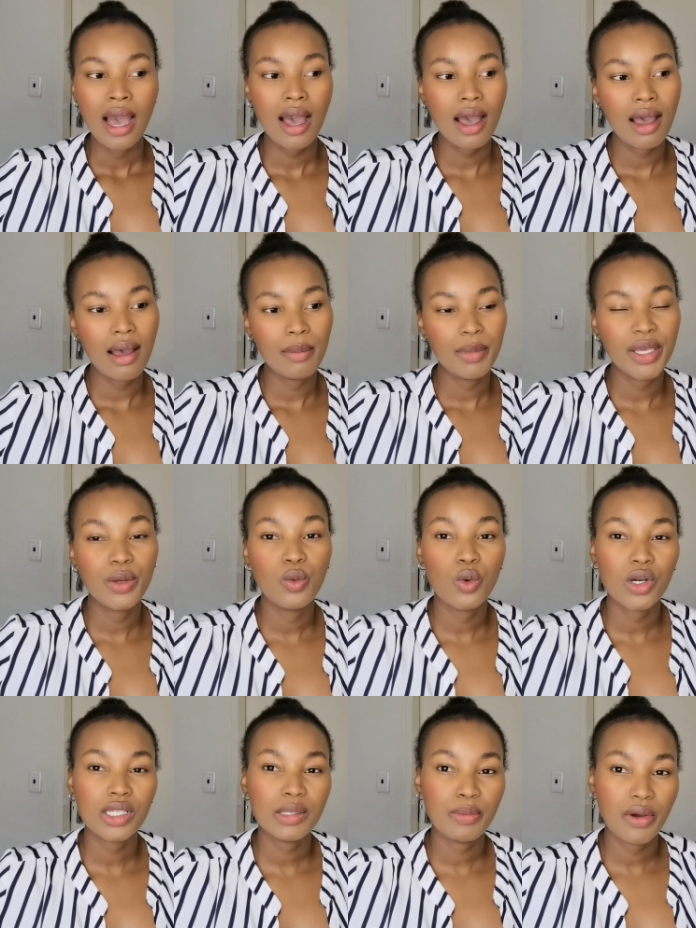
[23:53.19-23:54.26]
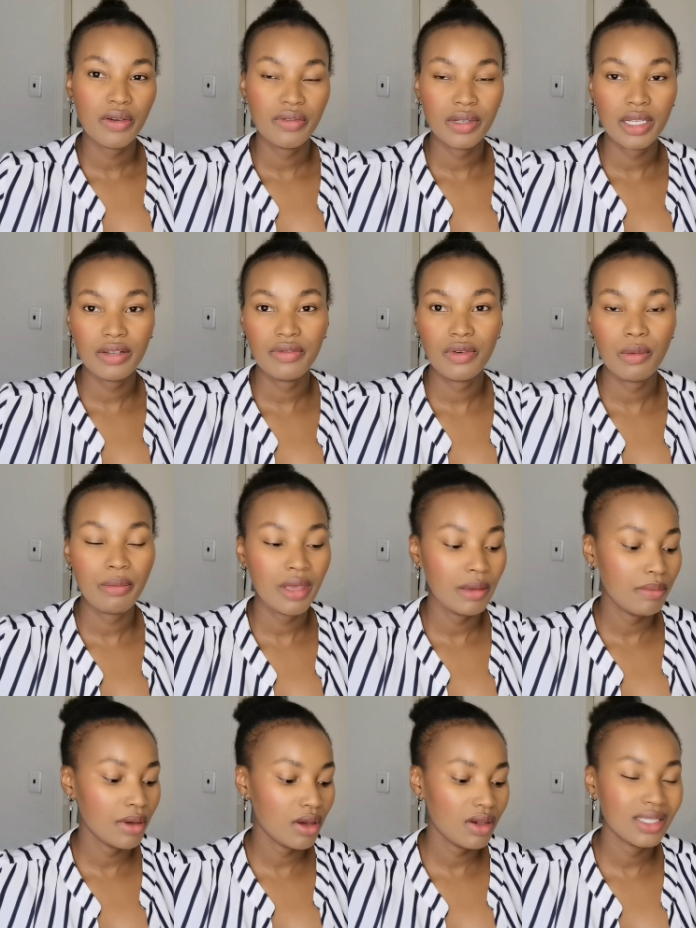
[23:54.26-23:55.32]
um, it works perfectly for me
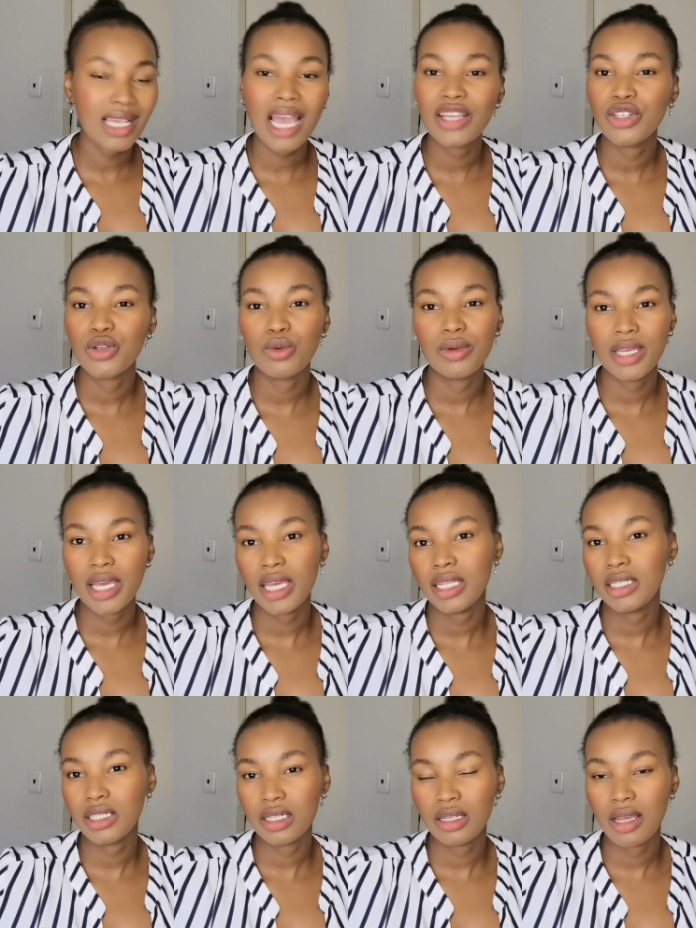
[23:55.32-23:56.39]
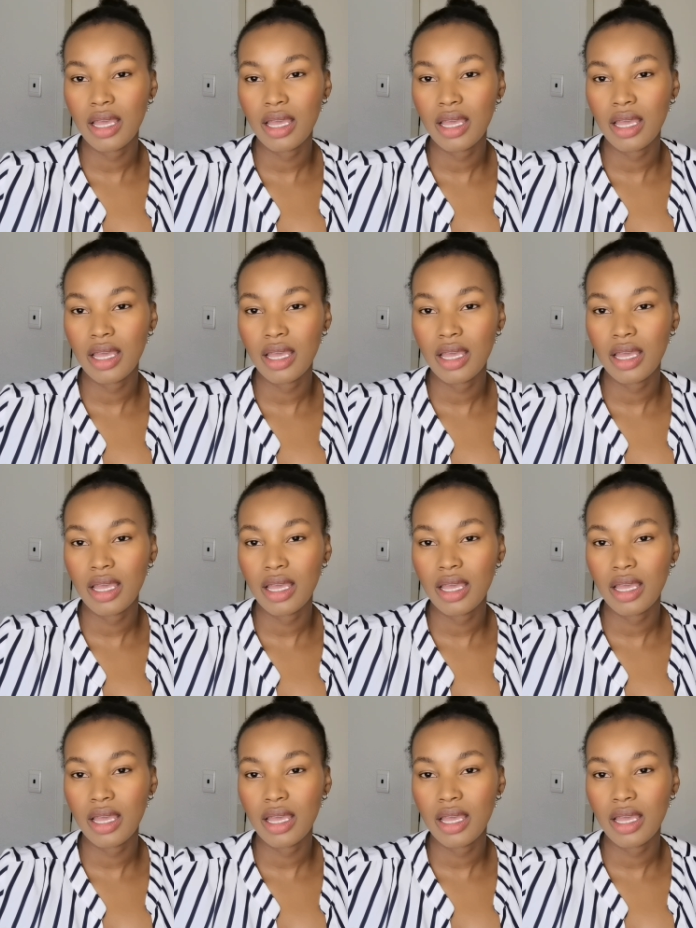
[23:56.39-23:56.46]
because I don't get